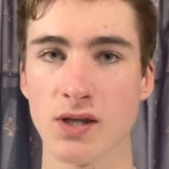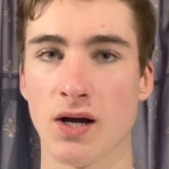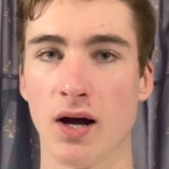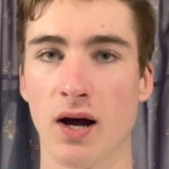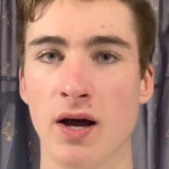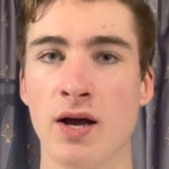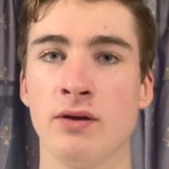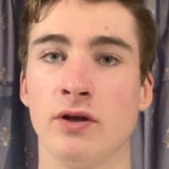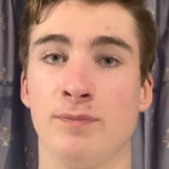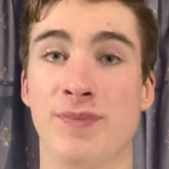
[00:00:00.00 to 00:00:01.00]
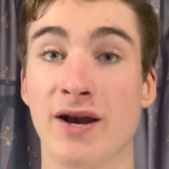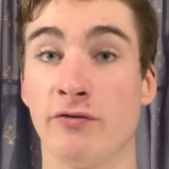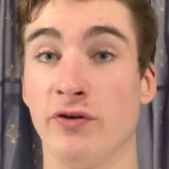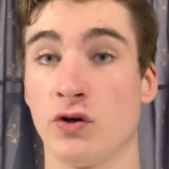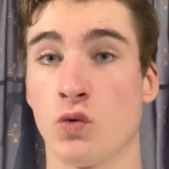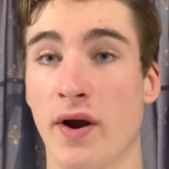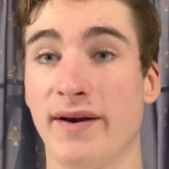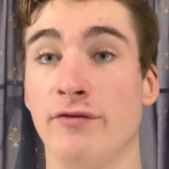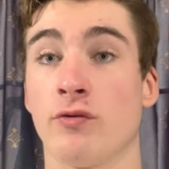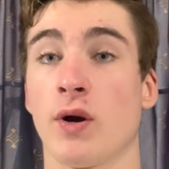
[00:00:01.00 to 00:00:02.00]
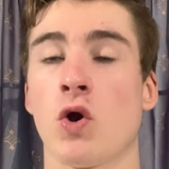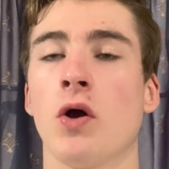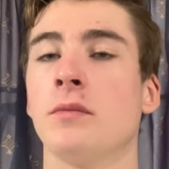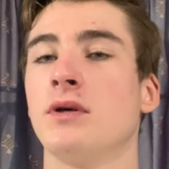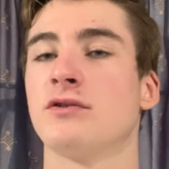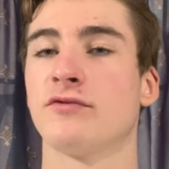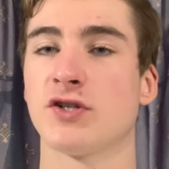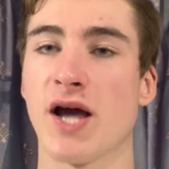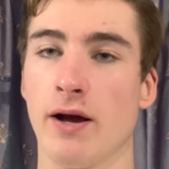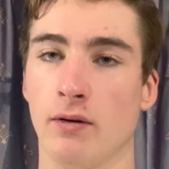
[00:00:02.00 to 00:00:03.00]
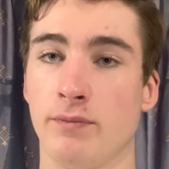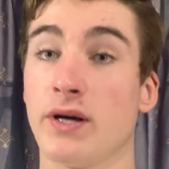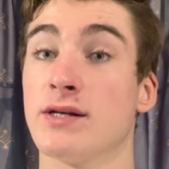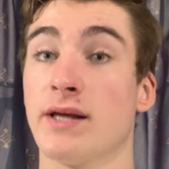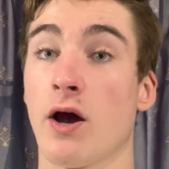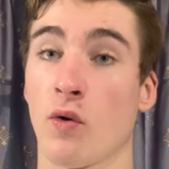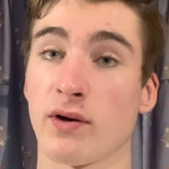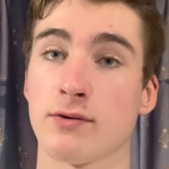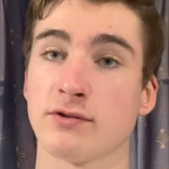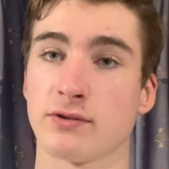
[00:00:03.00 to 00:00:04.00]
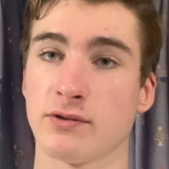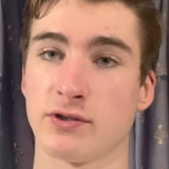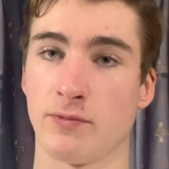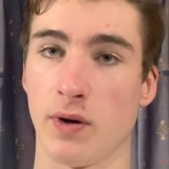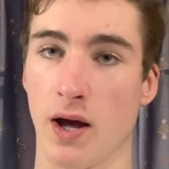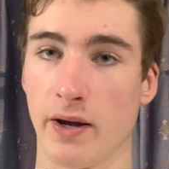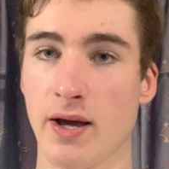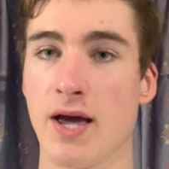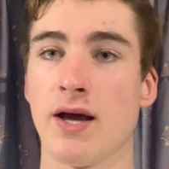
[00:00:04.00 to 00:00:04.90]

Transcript: that benefit greatly from economies of scale because they are in constant supply,